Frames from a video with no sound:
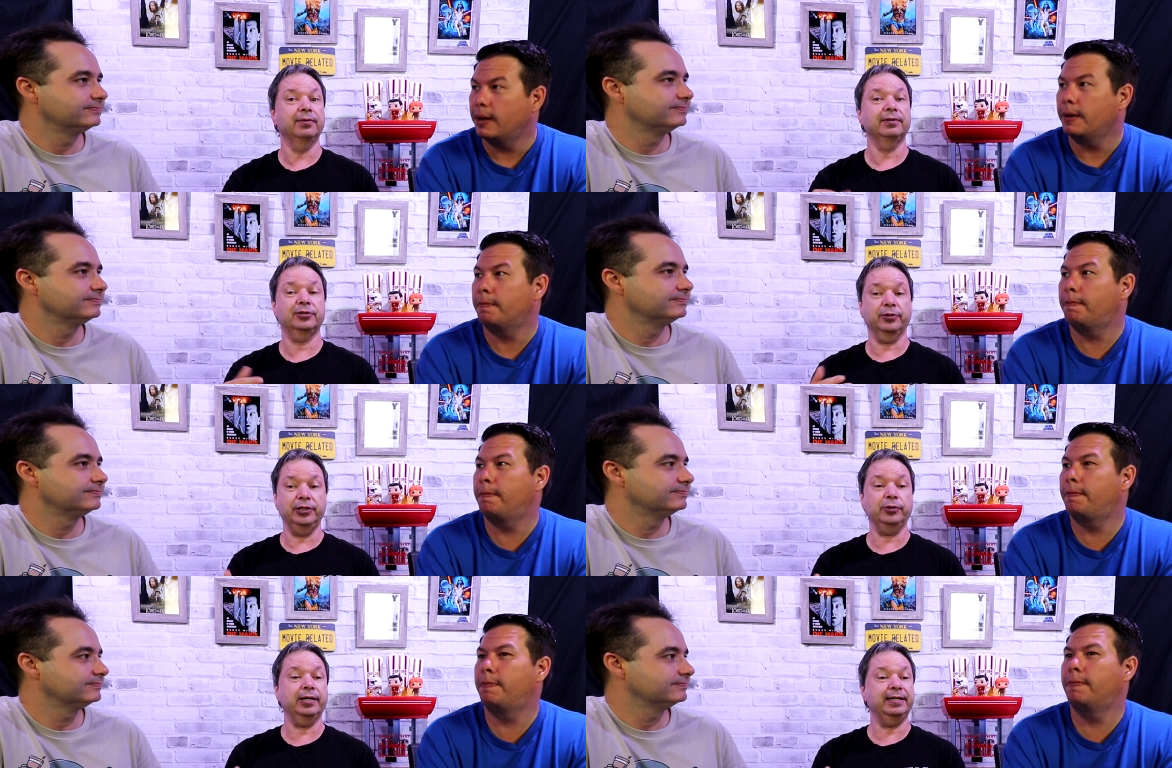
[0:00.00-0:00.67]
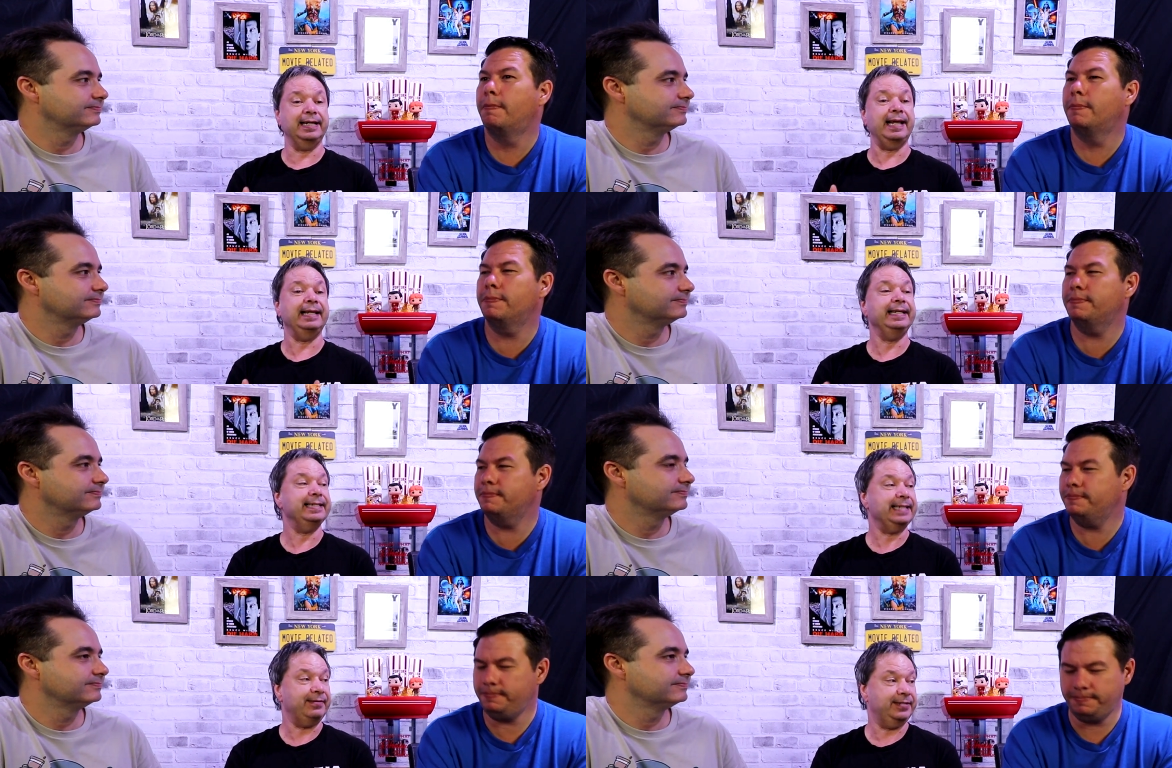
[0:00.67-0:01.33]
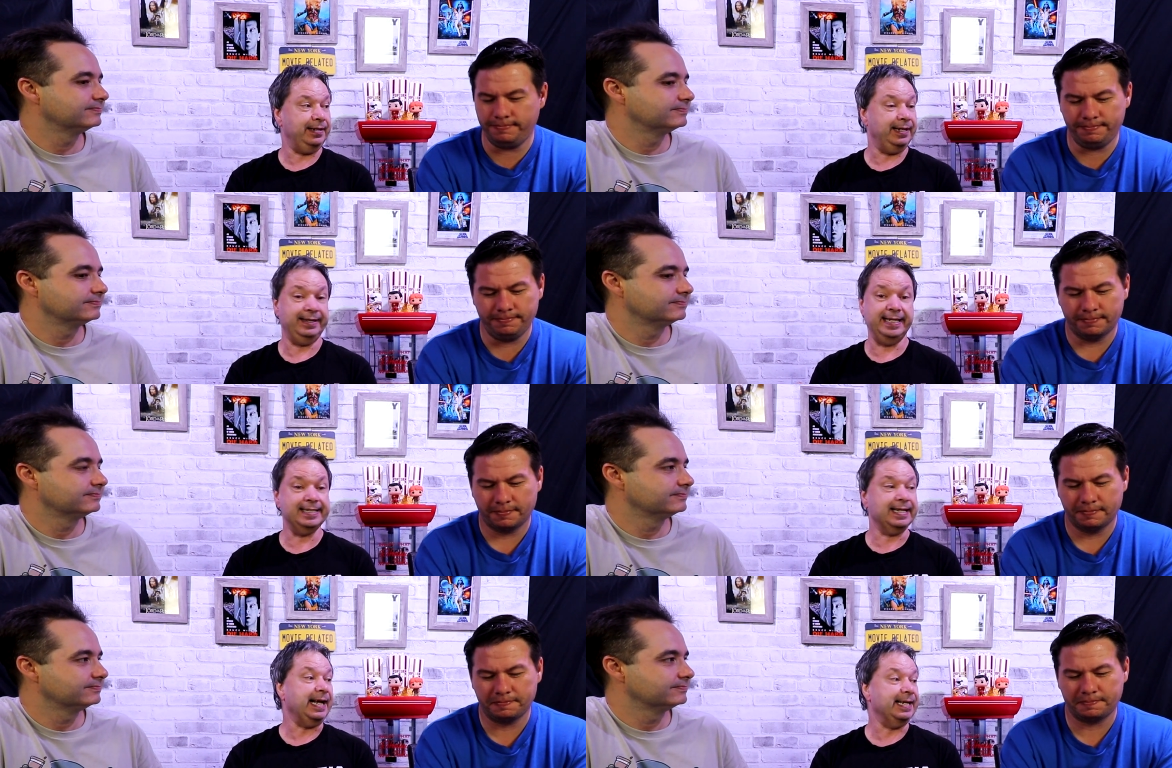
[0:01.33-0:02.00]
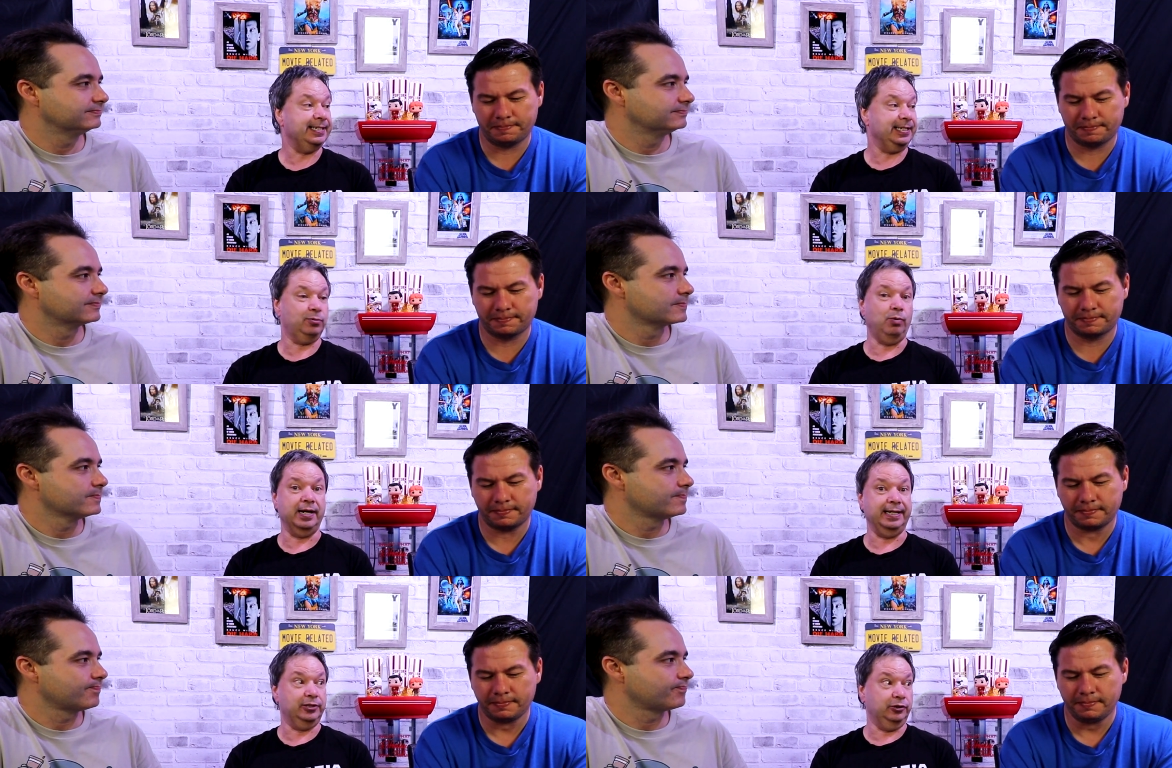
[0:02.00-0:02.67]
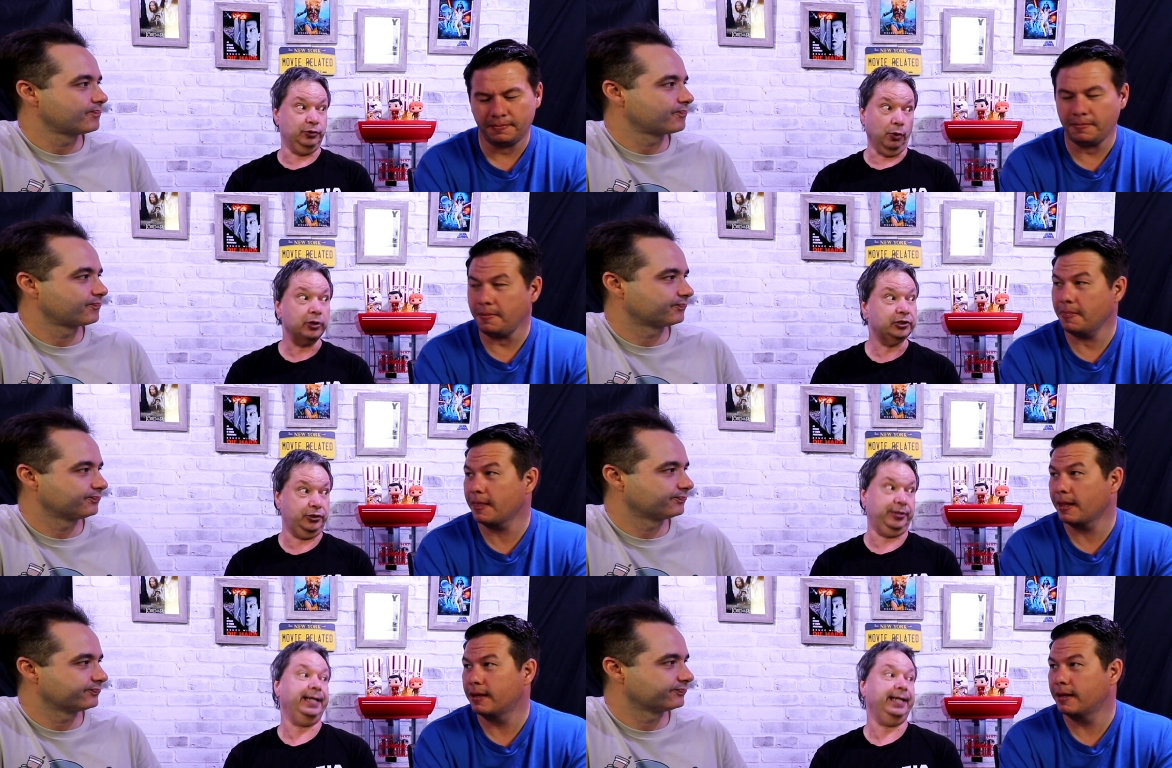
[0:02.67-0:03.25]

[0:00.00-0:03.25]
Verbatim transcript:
Speaker 1: So you could at least have say, these guys just wanted to torture